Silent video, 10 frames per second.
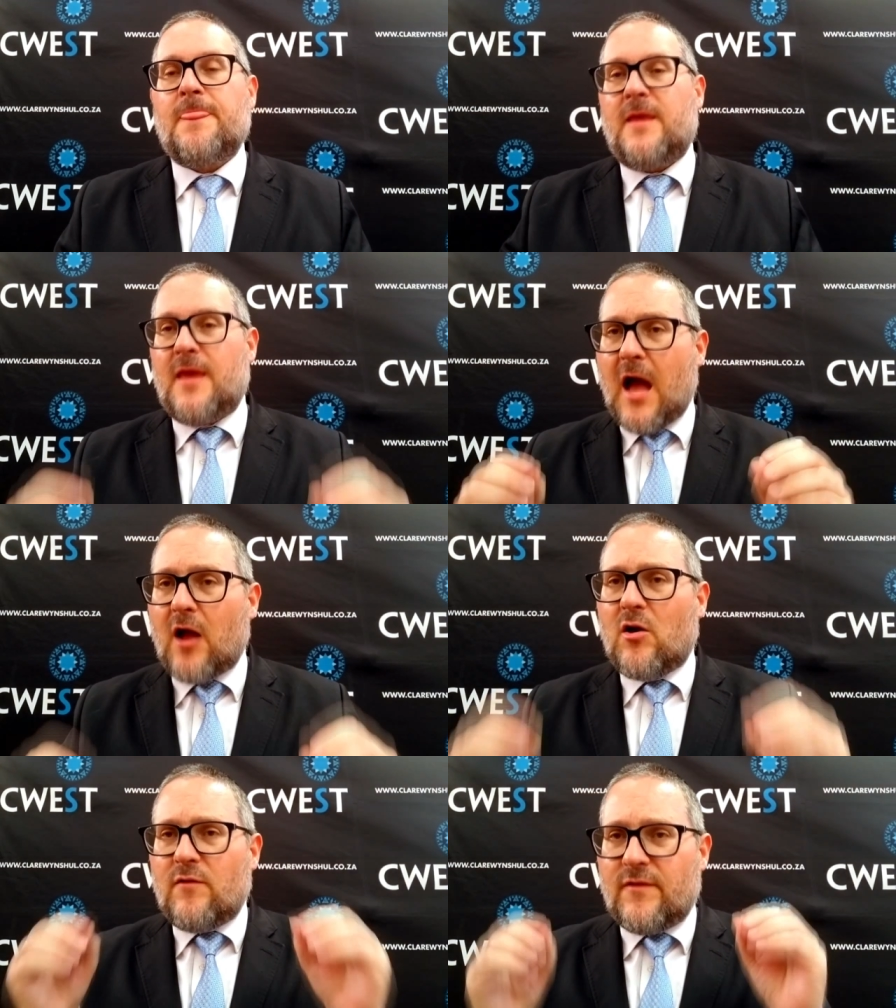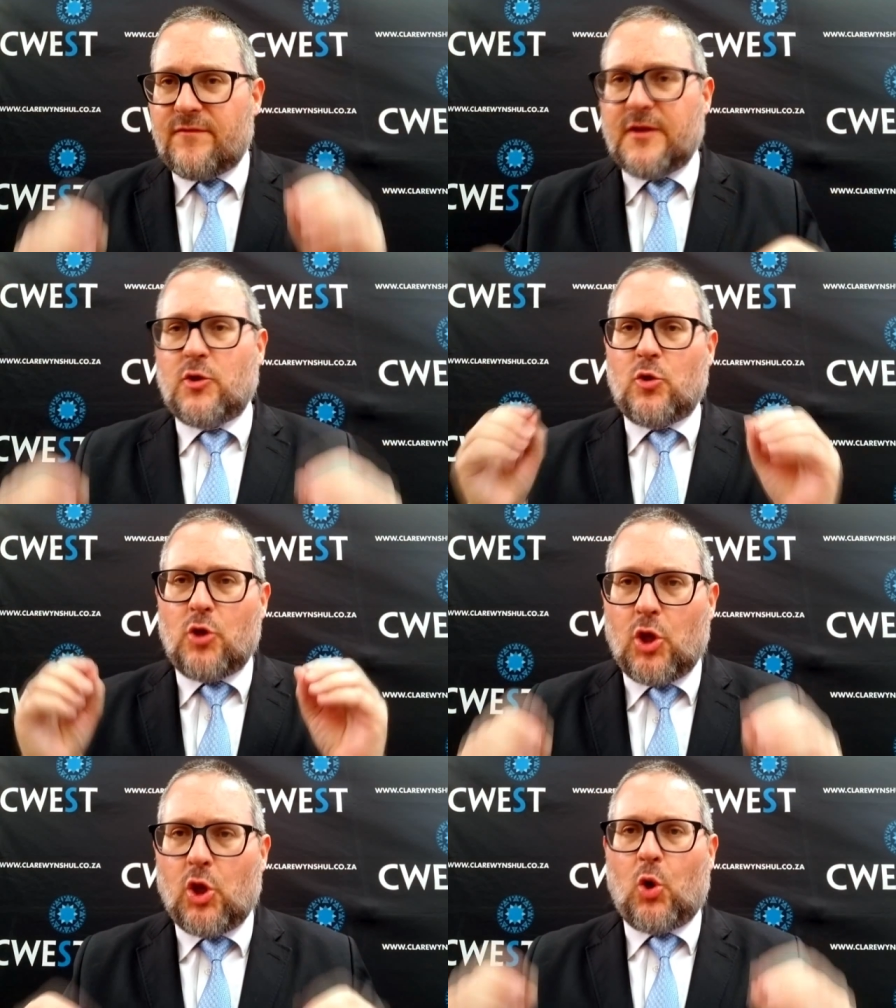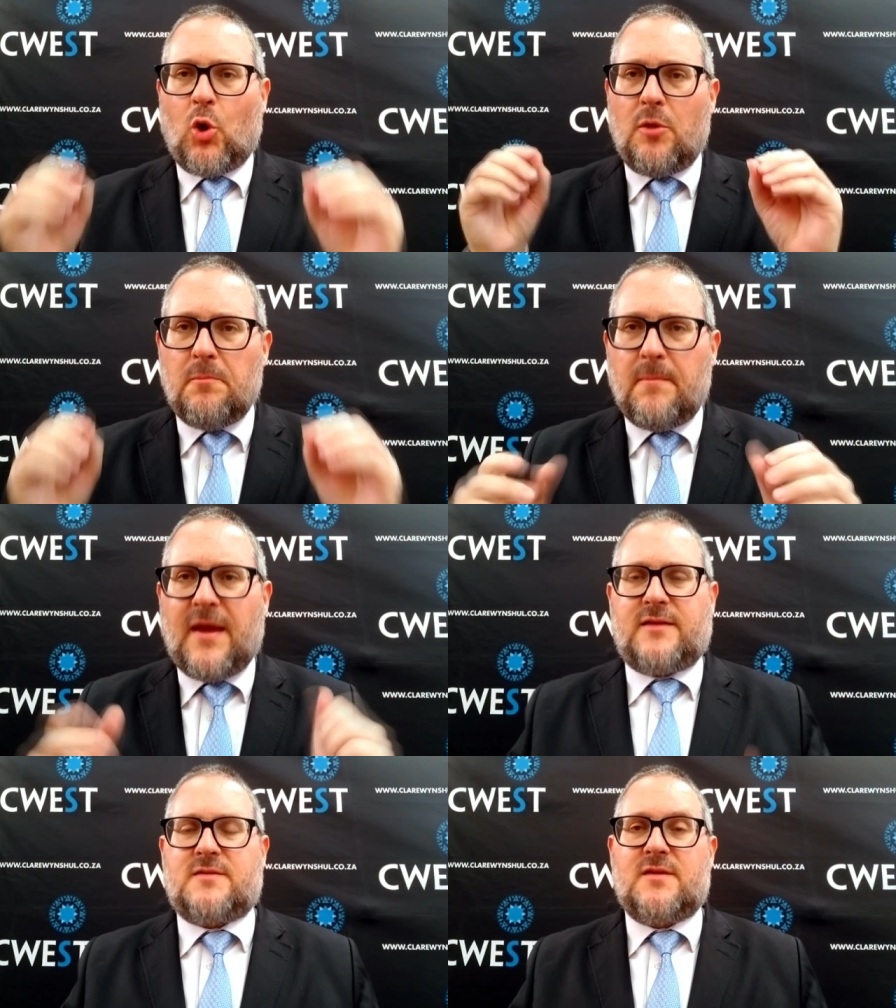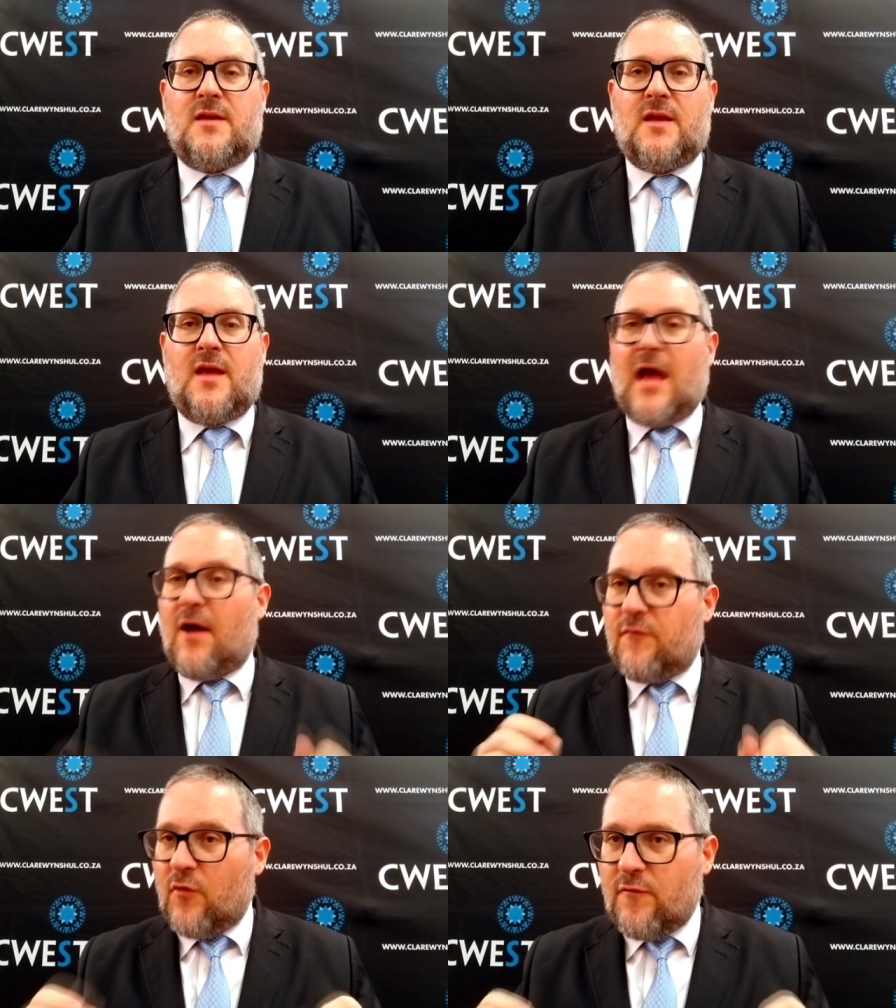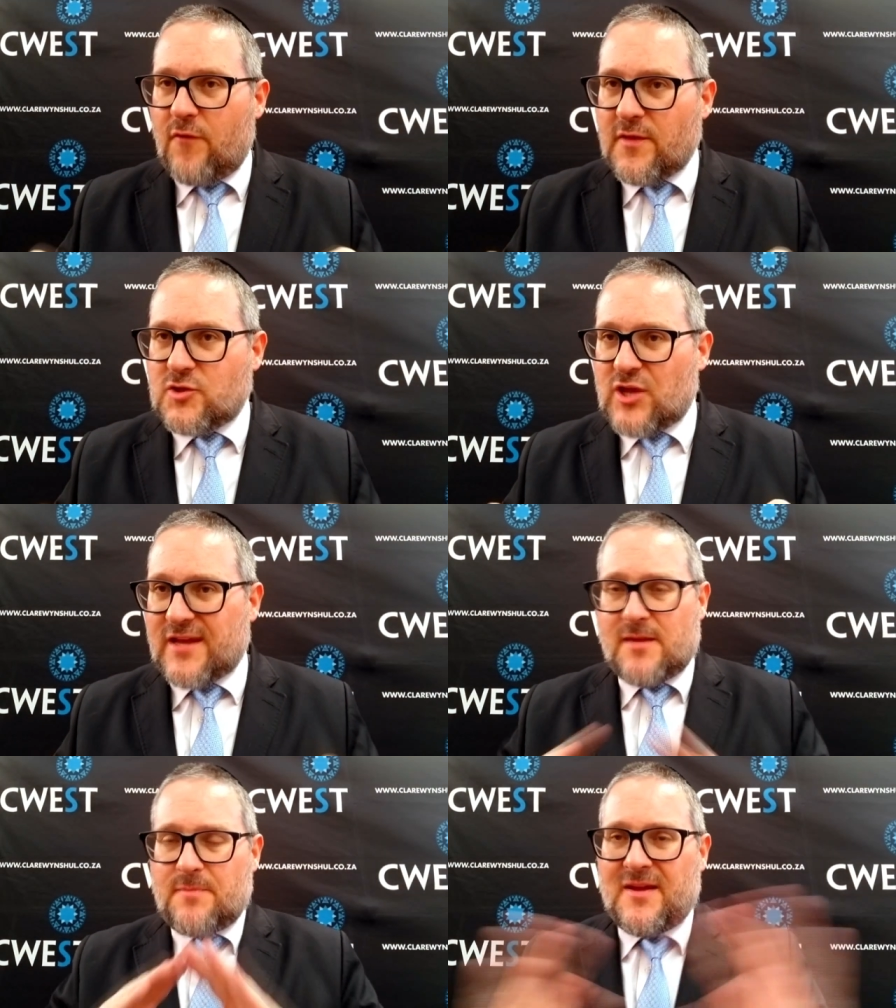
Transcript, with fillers: Yaakov Avinu lo mate. Our forefather Jacob